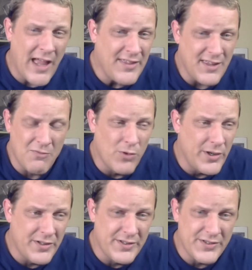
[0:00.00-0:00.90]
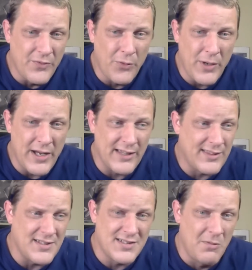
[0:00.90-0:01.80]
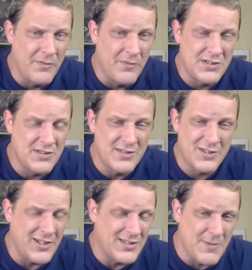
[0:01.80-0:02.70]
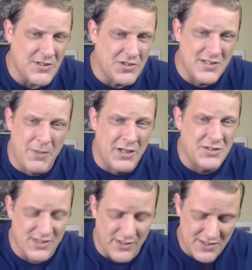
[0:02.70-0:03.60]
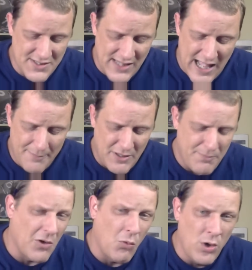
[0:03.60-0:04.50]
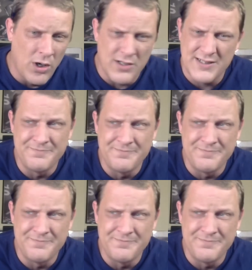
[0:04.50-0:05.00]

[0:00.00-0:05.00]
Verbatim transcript: I think Riddle's overrated. I think some of his shit, especially his punches, look sloppy, but it works.